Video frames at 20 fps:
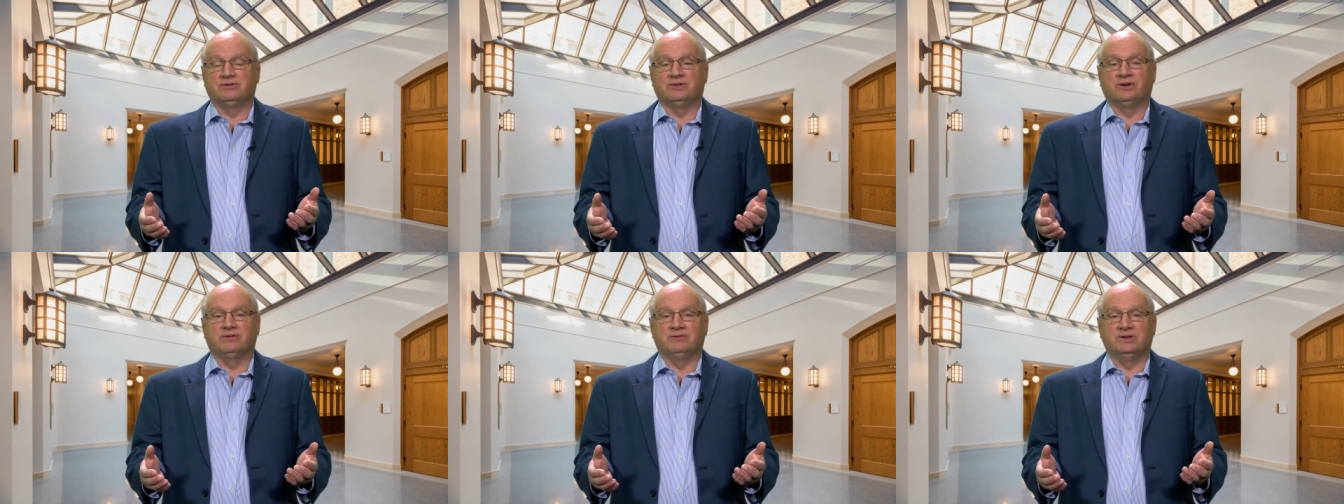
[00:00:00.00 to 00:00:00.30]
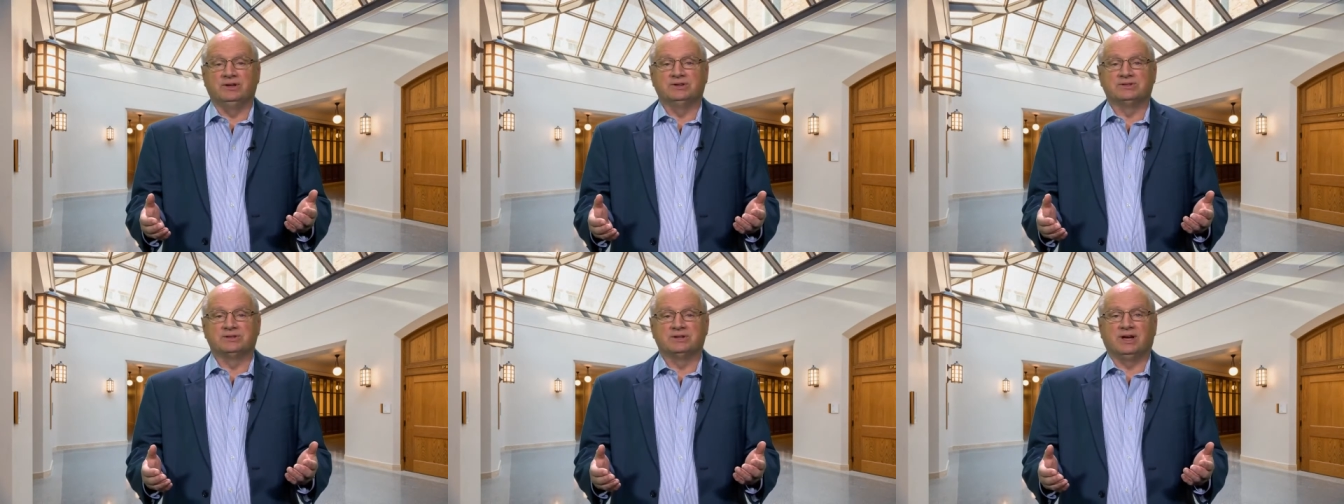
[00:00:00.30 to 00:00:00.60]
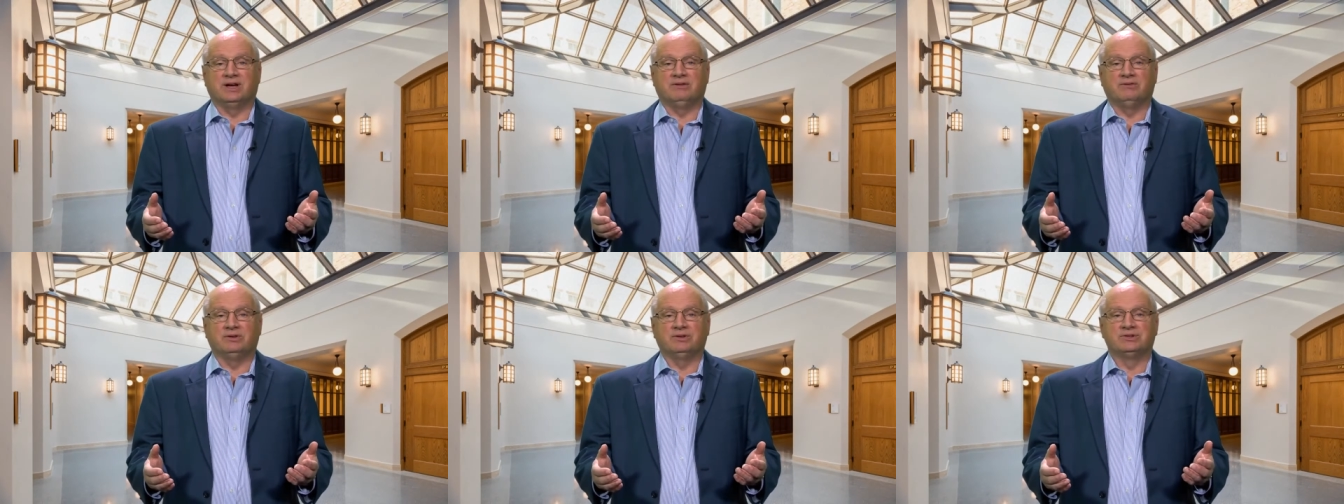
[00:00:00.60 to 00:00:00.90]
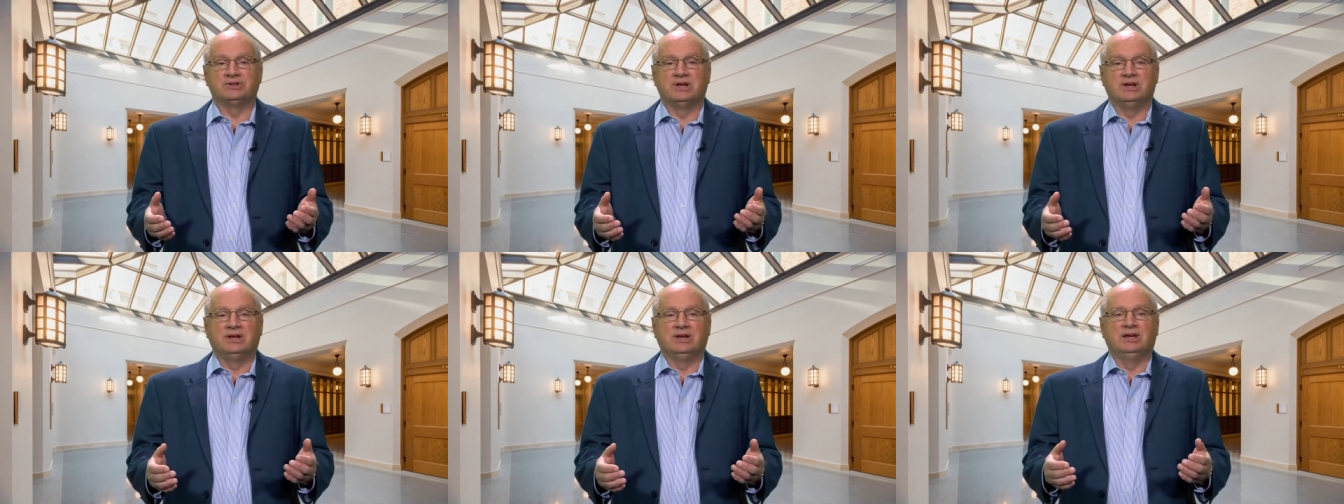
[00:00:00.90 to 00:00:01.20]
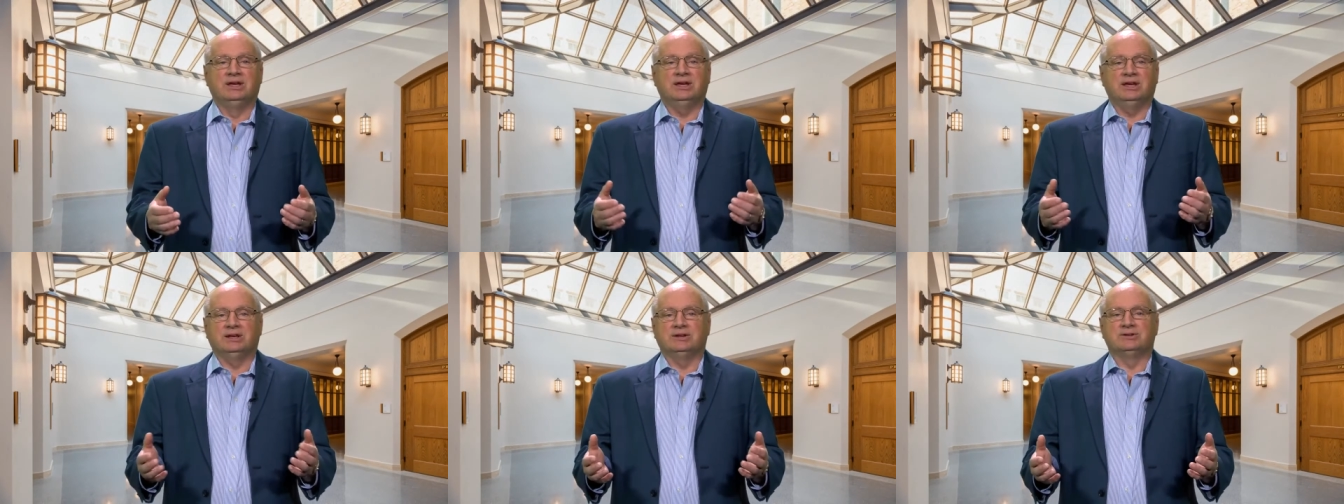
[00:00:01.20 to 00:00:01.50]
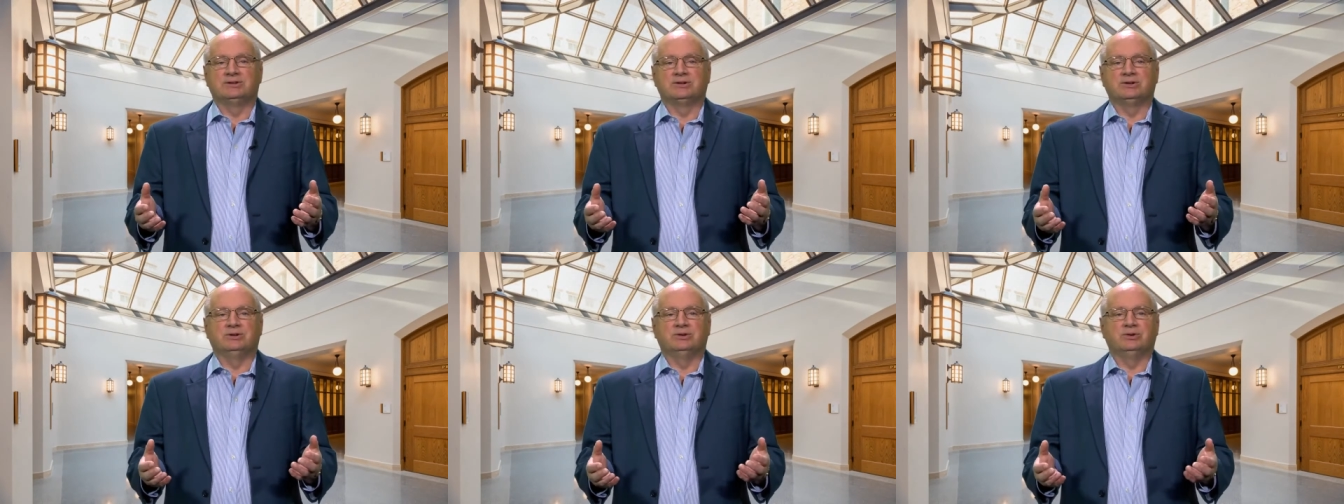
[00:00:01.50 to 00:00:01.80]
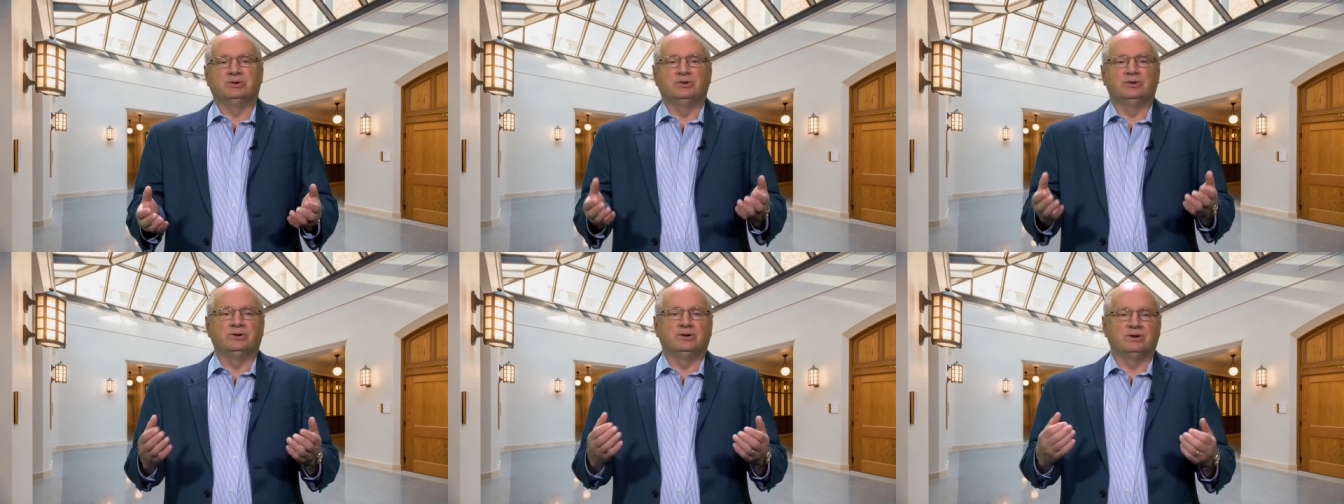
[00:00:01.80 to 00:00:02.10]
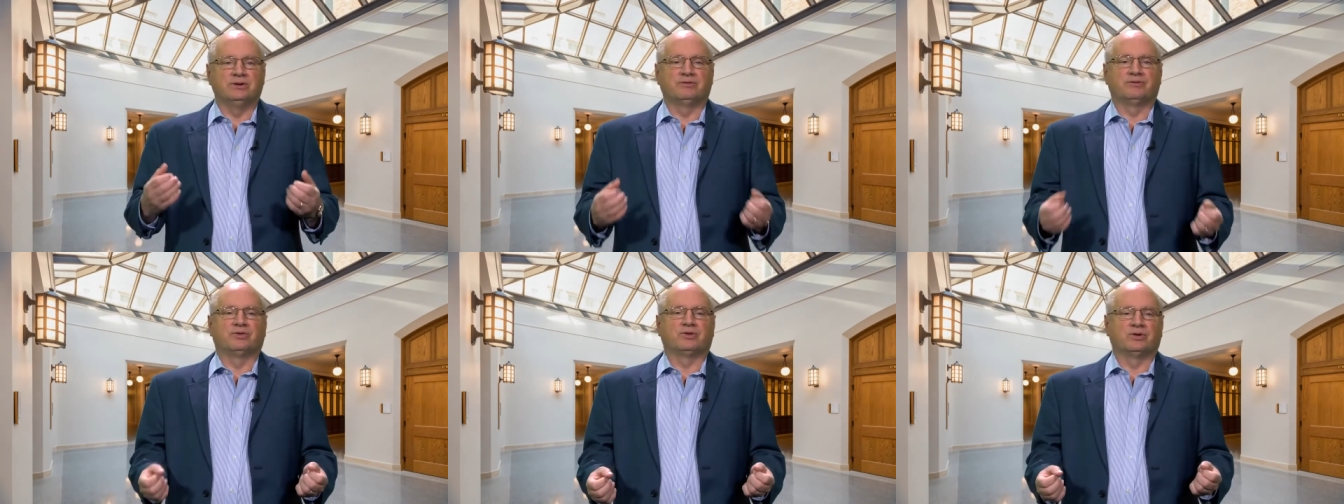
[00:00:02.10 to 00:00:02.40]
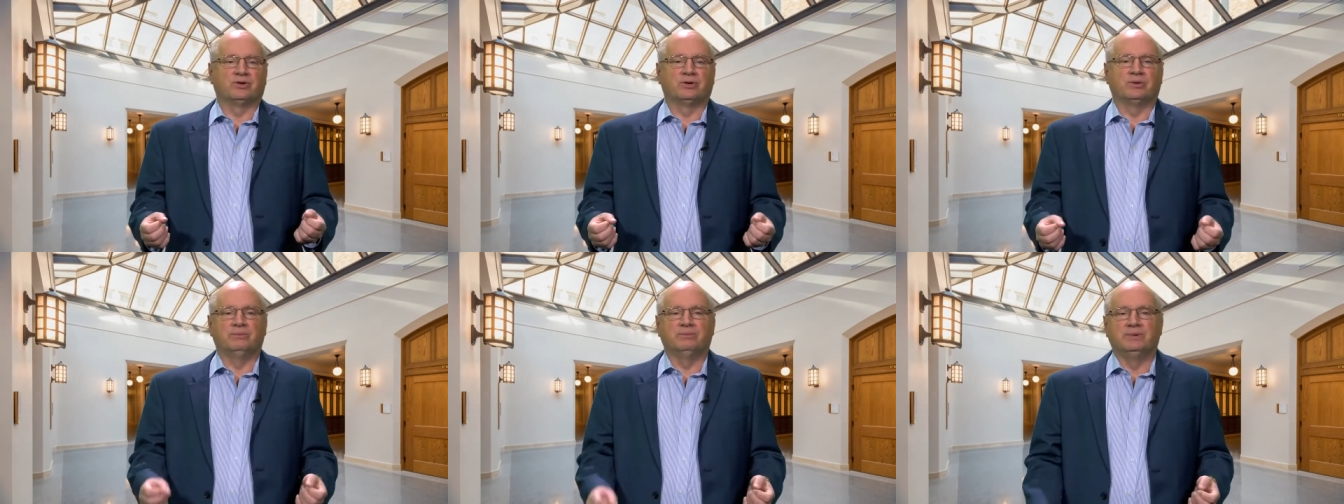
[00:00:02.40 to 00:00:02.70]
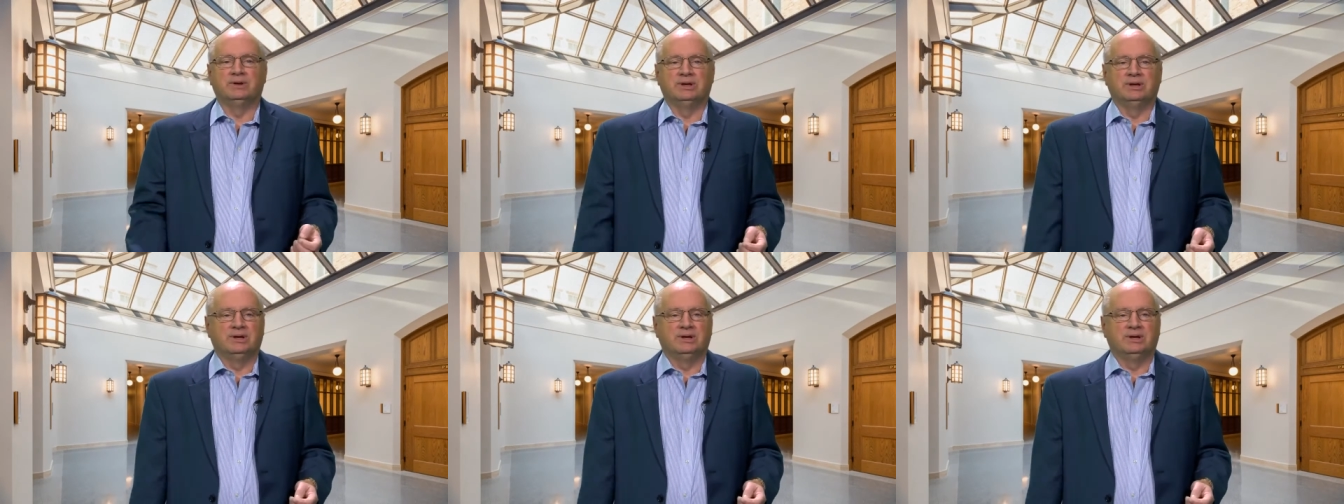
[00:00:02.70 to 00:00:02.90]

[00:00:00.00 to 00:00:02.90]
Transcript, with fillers: of these novels into a firm